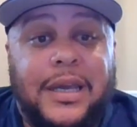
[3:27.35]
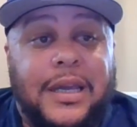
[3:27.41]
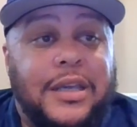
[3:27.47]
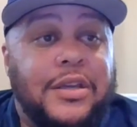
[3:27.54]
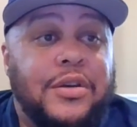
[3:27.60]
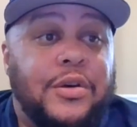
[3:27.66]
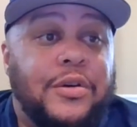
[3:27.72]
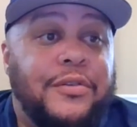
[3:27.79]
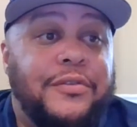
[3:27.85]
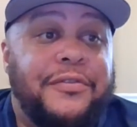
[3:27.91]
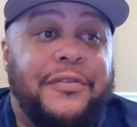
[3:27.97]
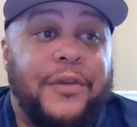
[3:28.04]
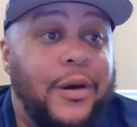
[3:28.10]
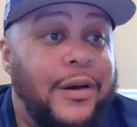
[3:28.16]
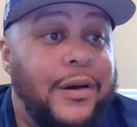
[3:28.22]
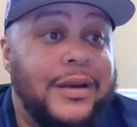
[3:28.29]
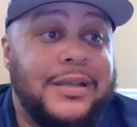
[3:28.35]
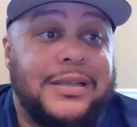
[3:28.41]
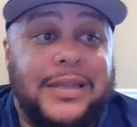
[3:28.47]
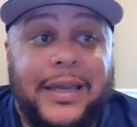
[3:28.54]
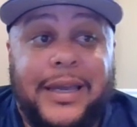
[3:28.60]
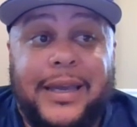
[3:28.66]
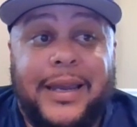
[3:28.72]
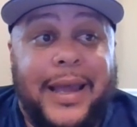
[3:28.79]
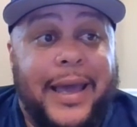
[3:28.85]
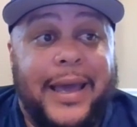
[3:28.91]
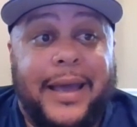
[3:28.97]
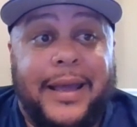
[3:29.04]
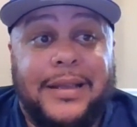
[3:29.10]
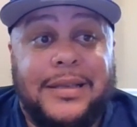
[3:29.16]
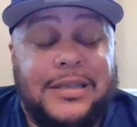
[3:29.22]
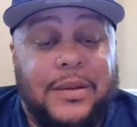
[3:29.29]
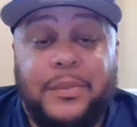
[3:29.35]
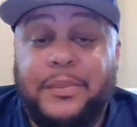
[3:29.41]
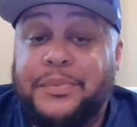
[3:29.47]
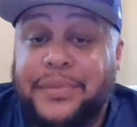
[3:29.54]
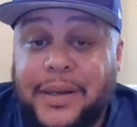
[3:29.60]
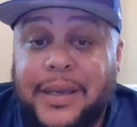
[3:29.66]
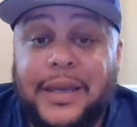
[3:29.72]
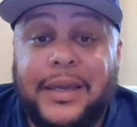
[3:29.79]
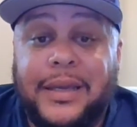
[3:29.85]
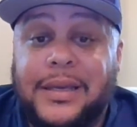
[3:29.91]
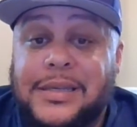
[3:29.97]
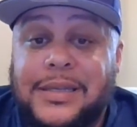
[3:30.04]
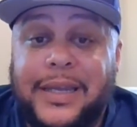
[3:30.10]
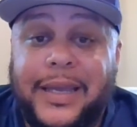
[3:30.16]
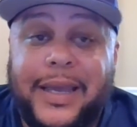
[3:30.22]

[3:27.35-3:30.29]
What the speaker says: You know, Florida State had some players.